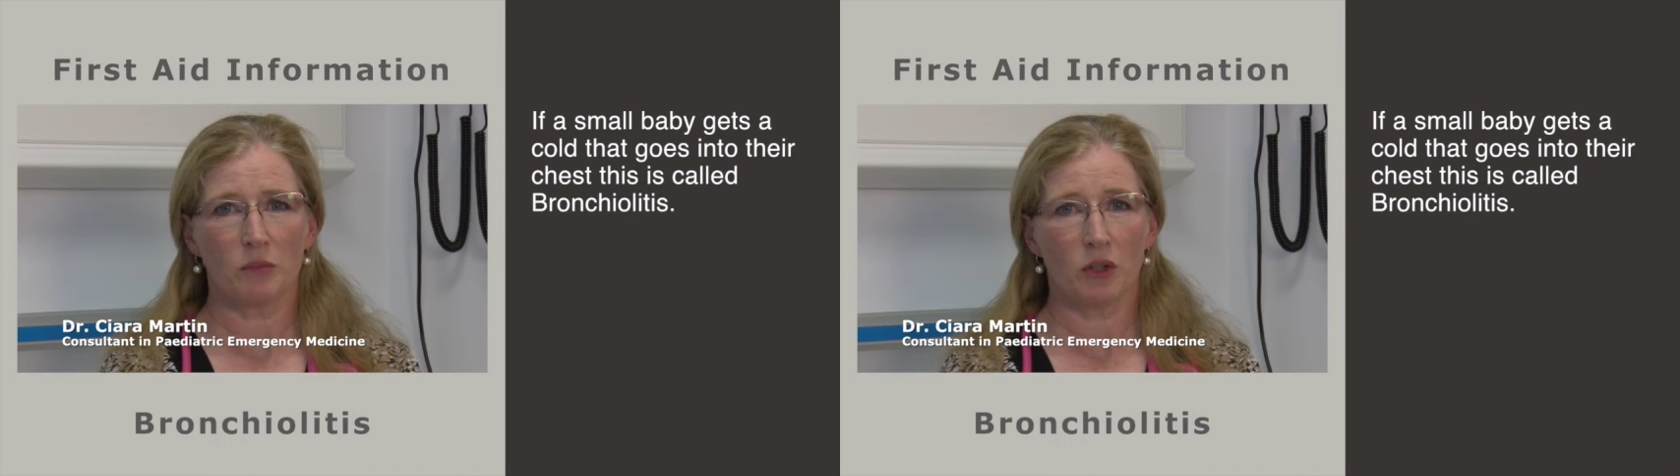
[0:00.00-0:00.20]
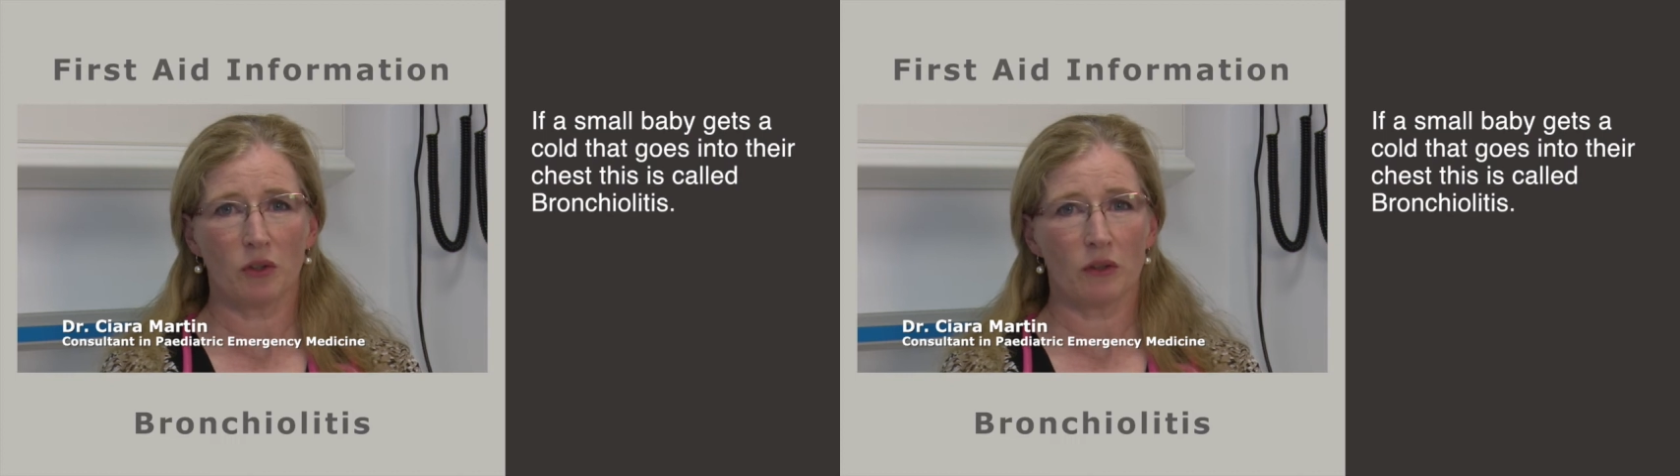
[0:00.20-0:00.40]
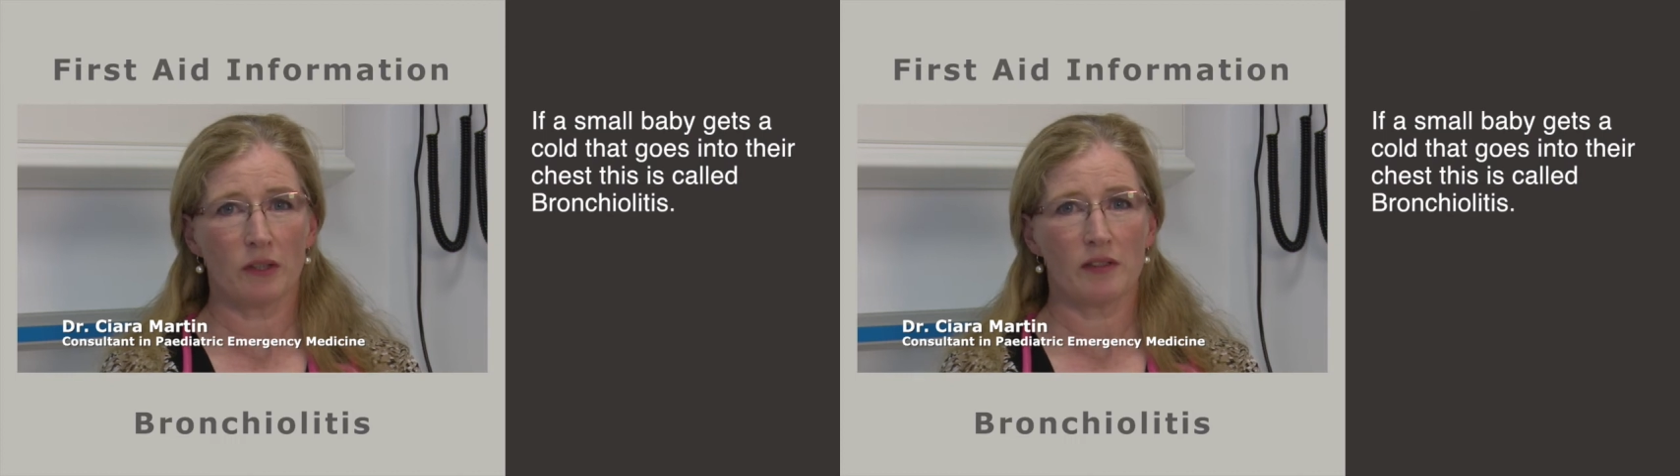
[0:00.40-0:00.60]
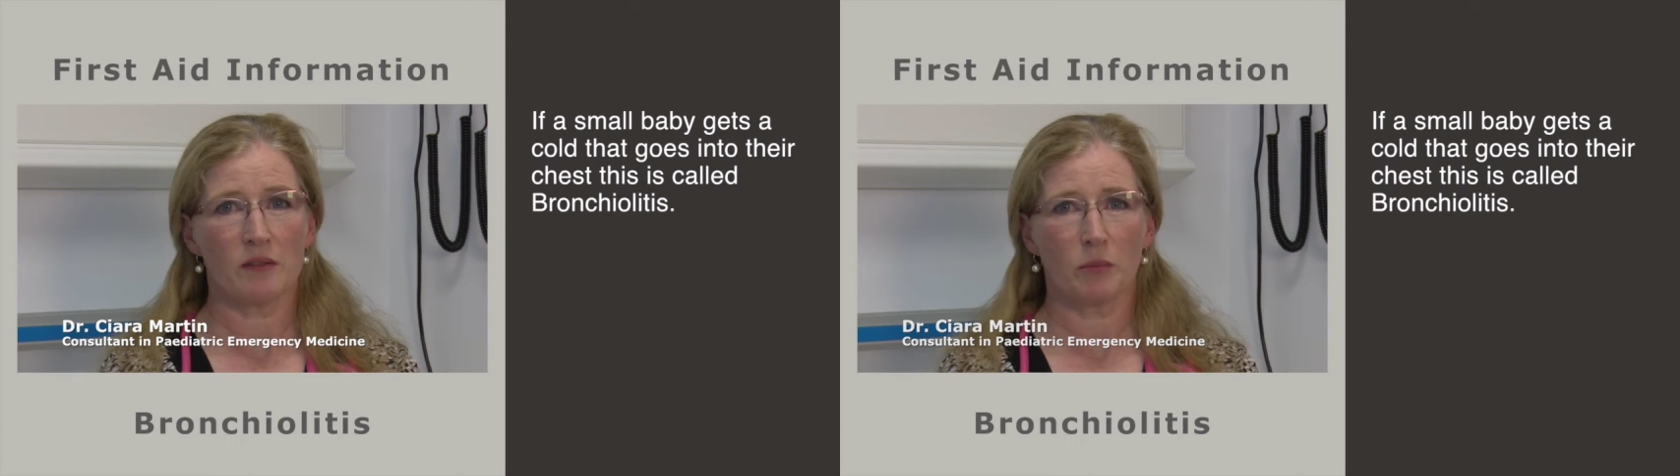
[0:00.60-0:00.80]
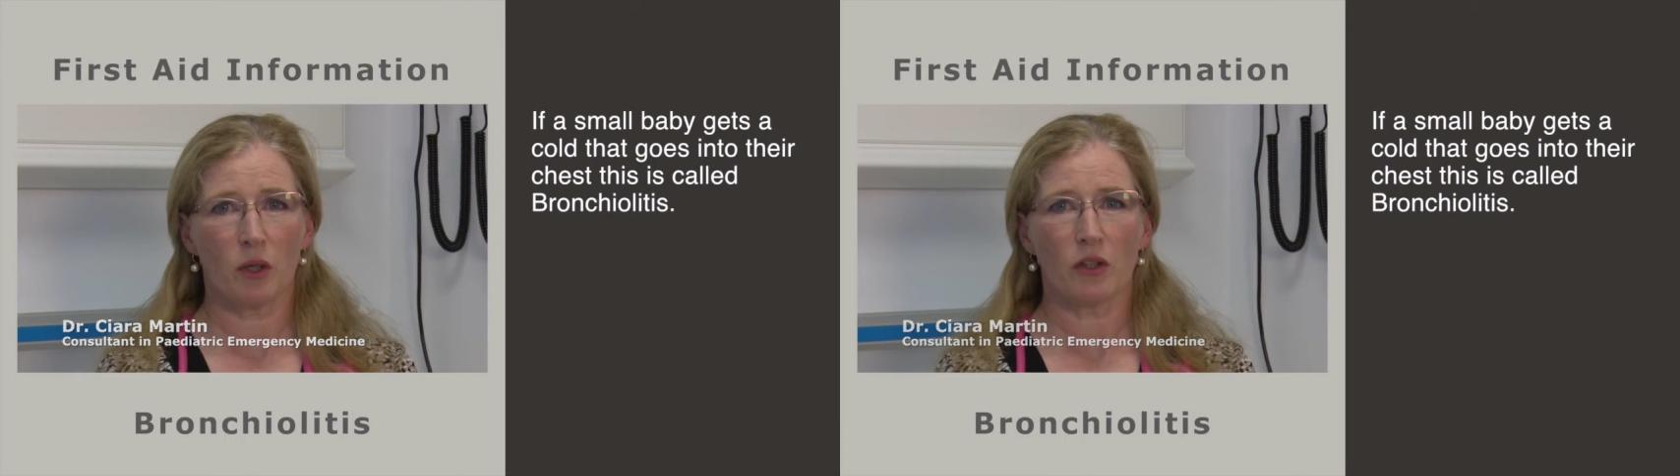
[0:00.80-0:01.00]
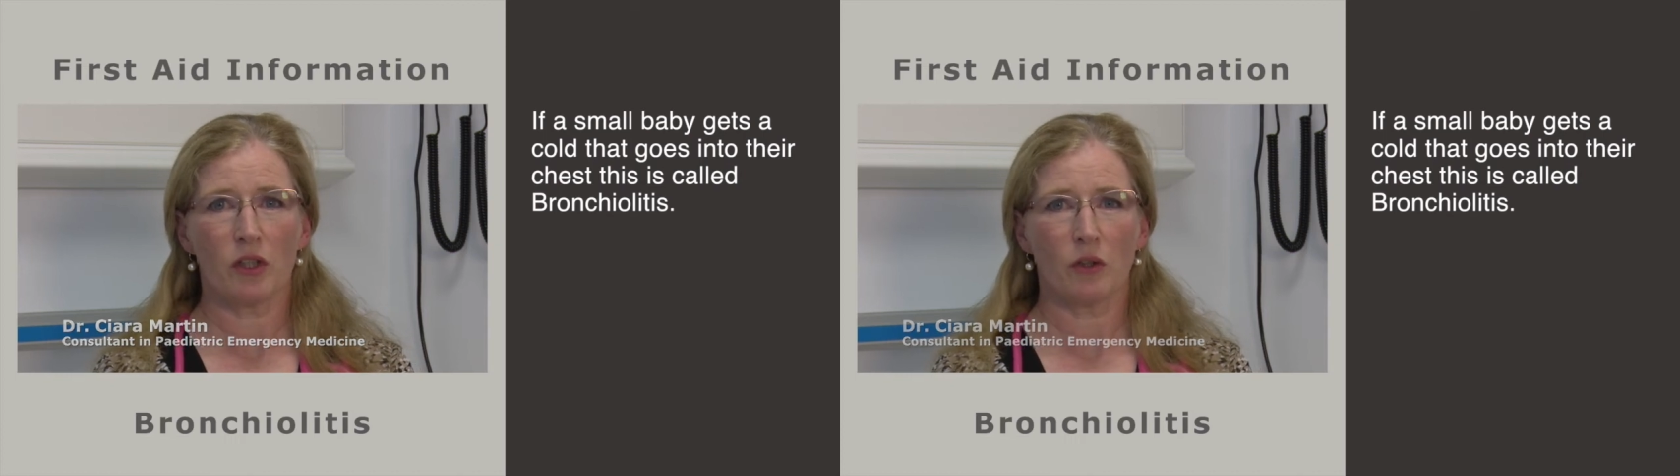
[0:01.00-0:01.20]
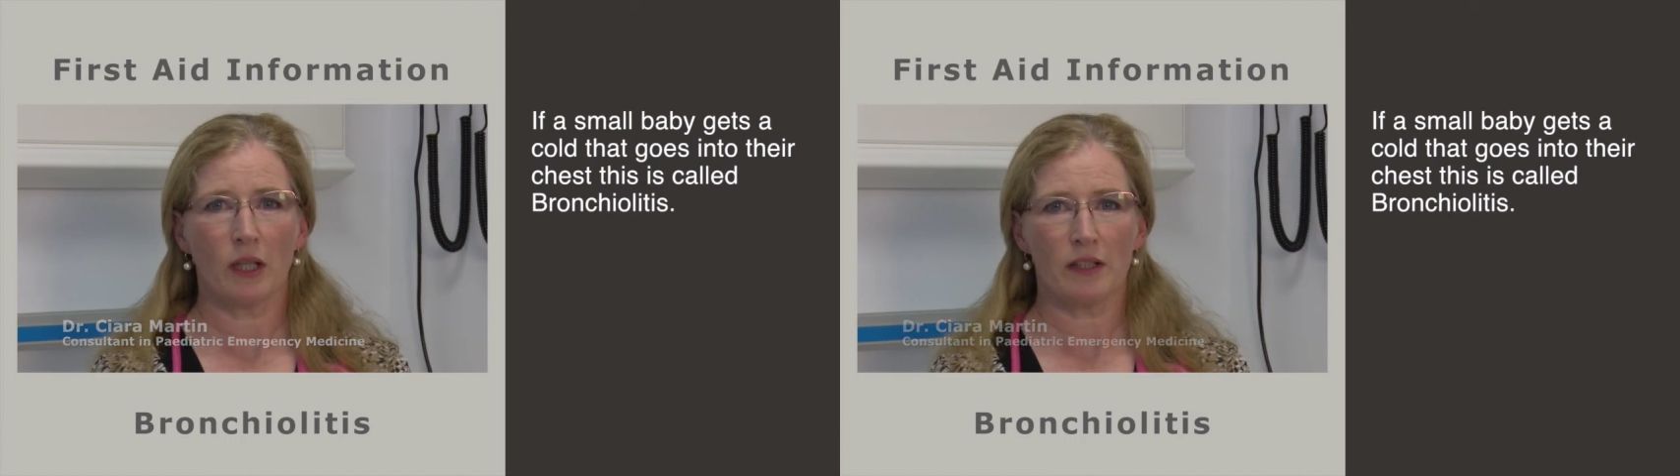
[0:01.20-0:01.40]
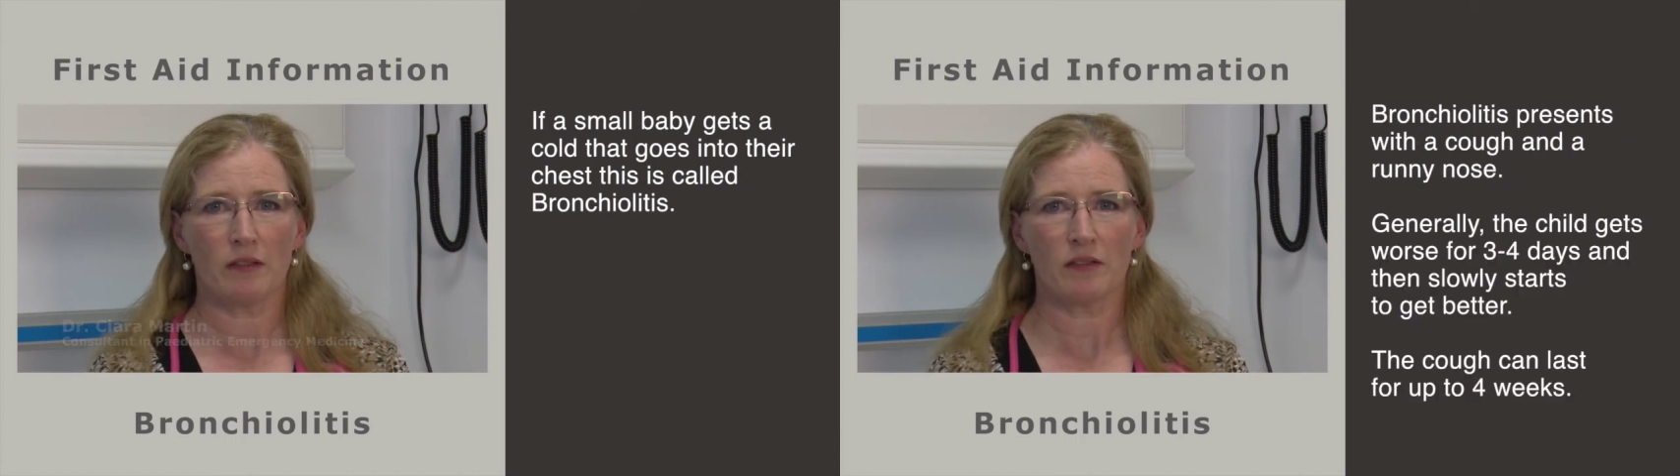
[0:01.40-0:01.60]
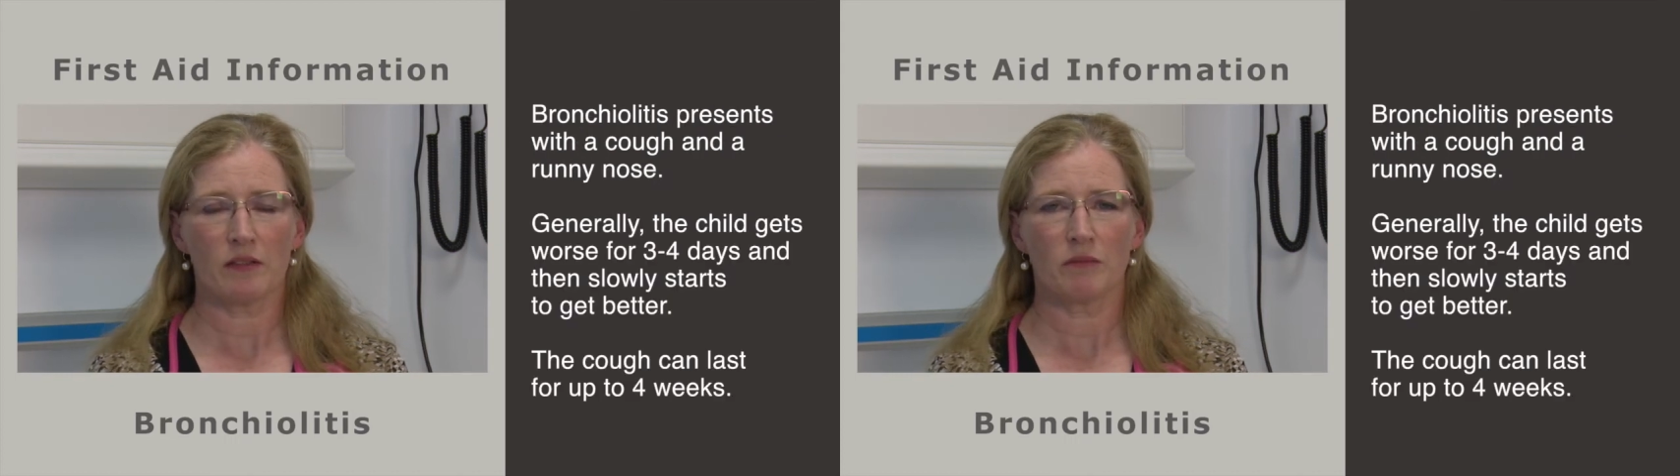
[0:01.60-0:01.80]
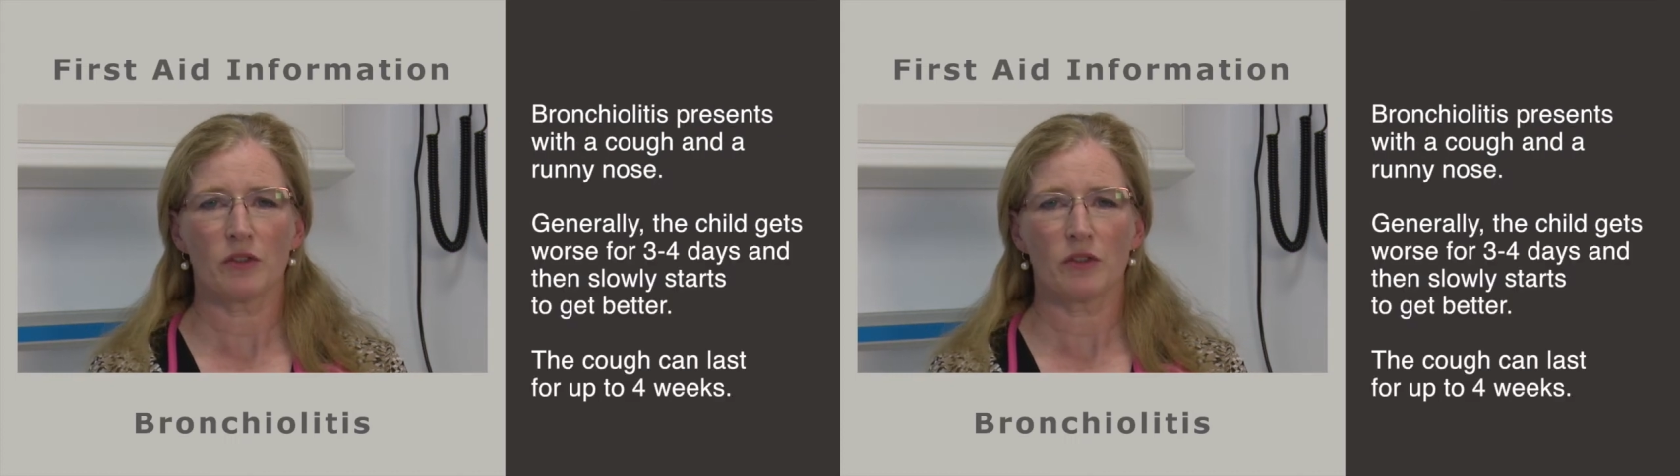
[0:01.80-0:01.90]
and we call this bronchiolitis.